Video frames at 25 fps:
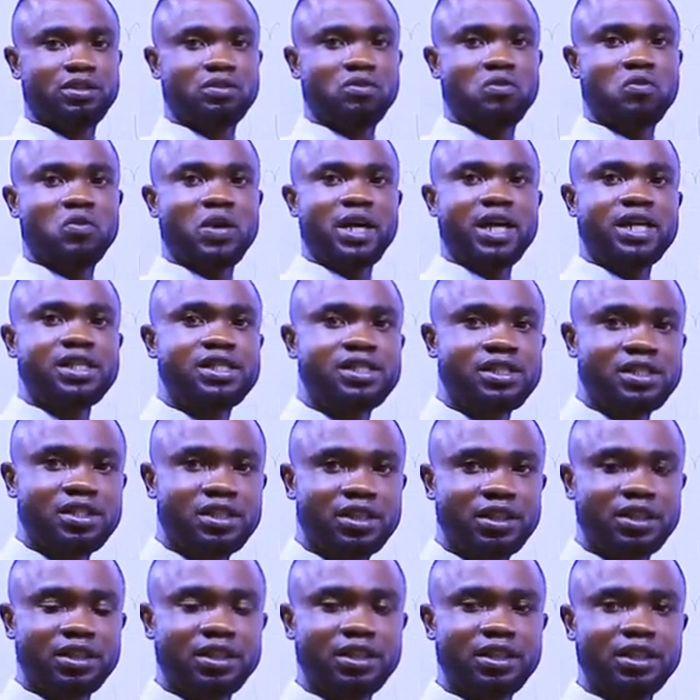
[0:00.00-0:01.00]
Wedge
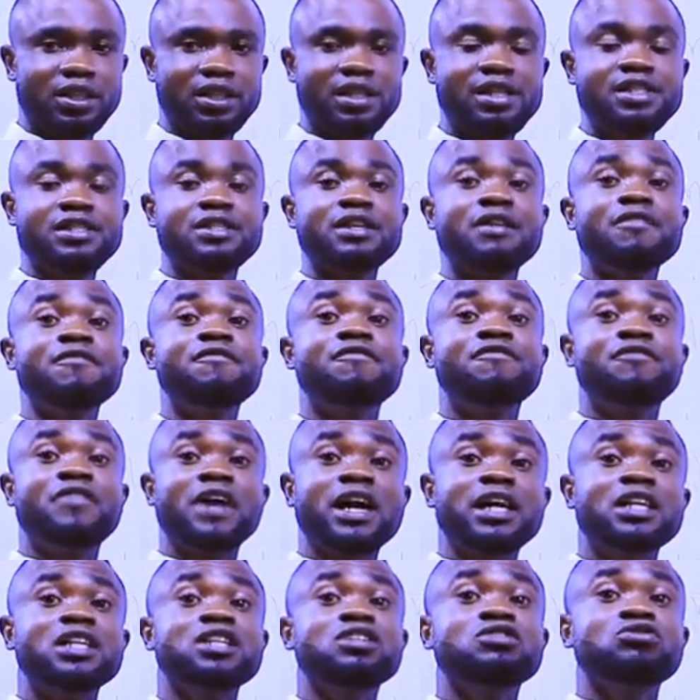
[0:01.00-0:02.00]
is a
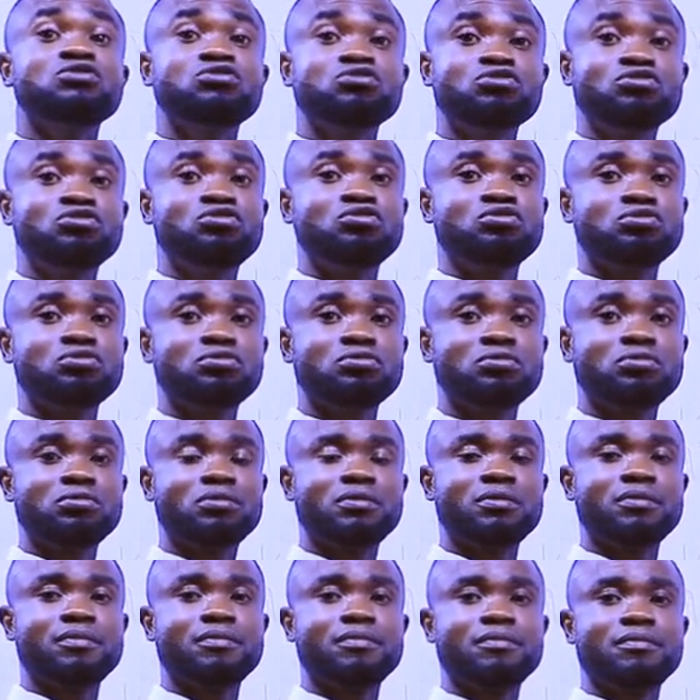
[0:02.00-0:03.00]
very good
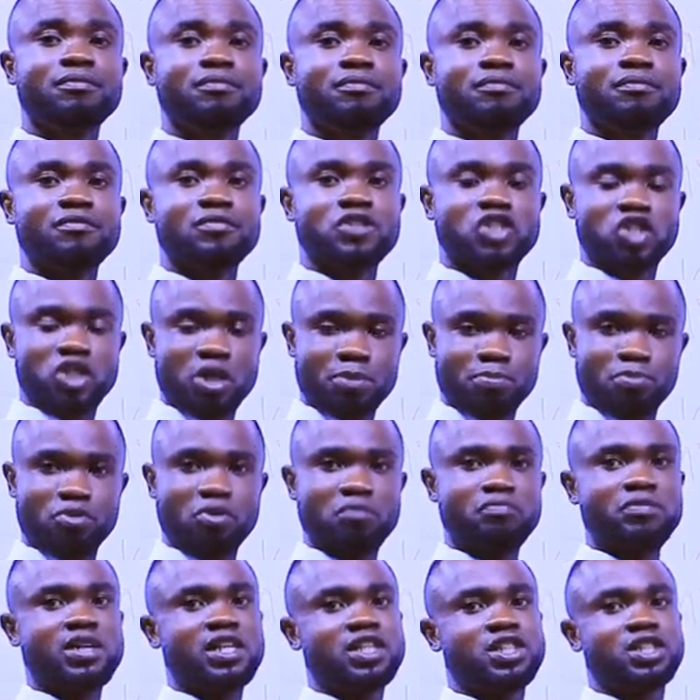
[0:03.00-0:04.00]
simple
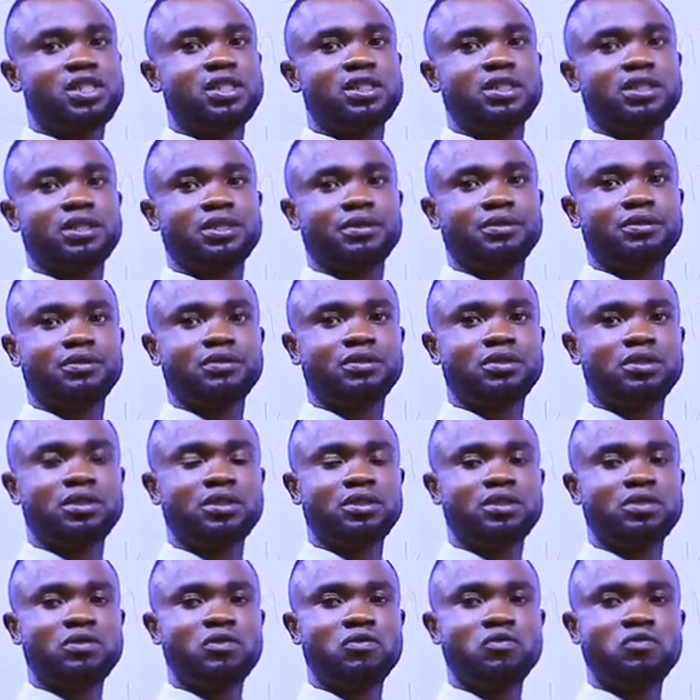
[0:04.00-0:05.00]
machine
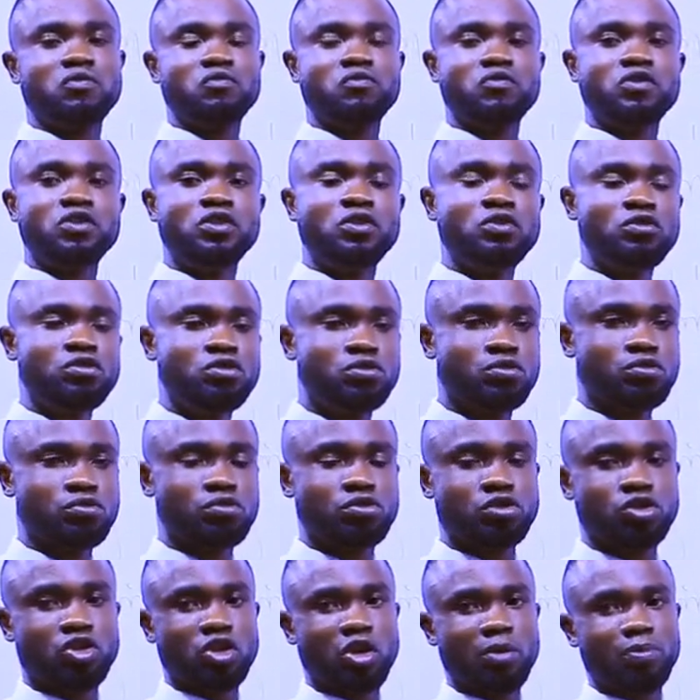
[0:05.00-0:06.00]
used to
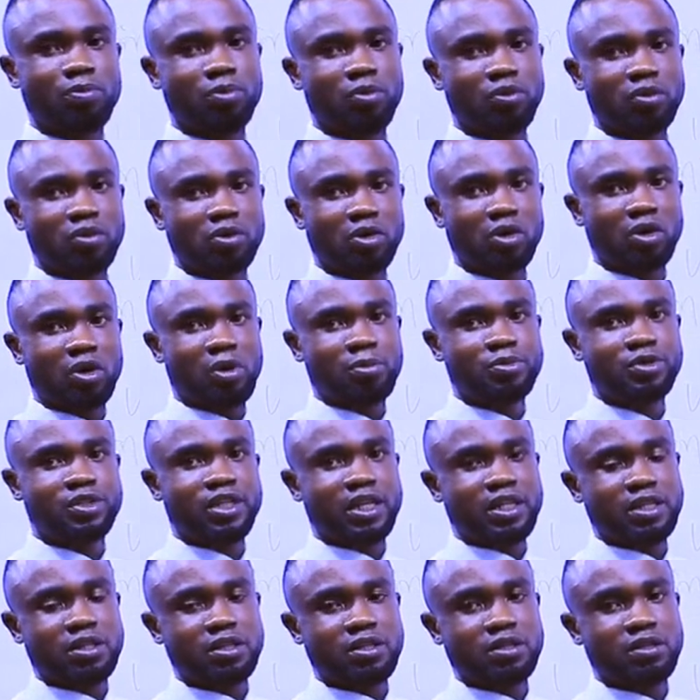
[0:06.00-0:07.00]
stop
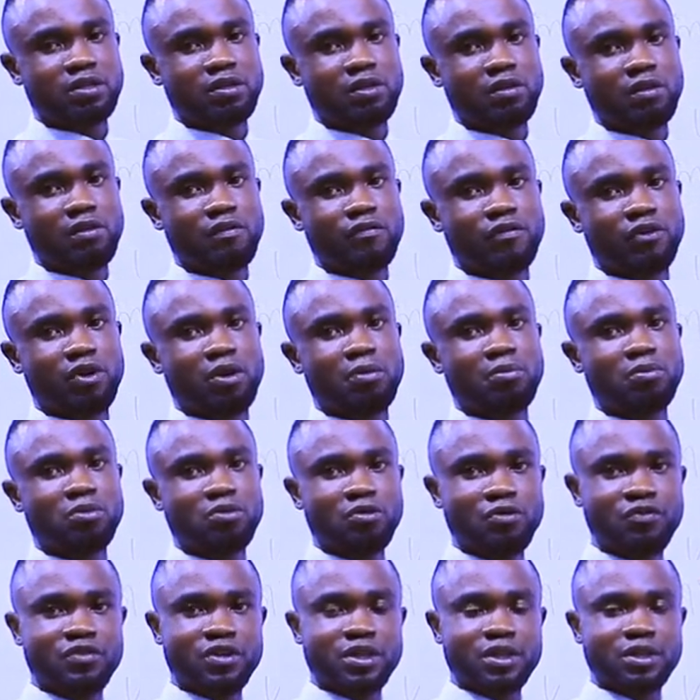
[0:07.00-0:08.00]
object from
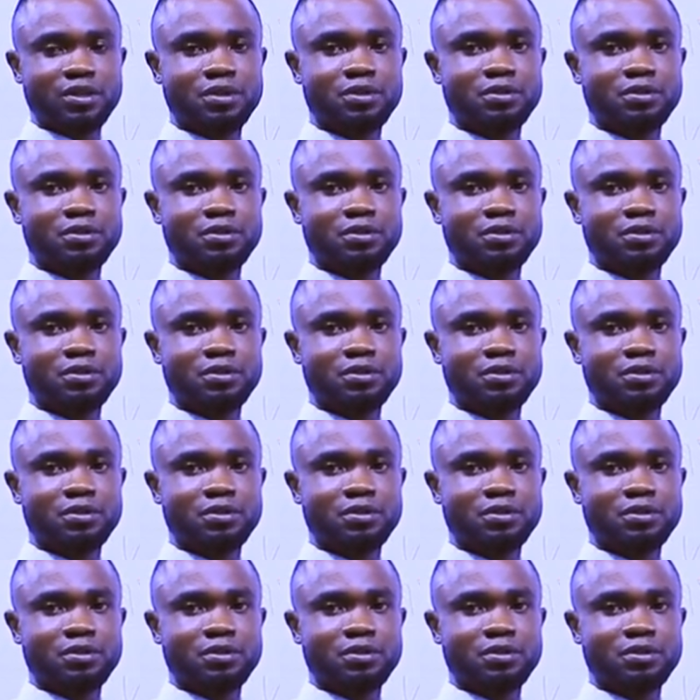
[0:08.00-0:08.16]
moving.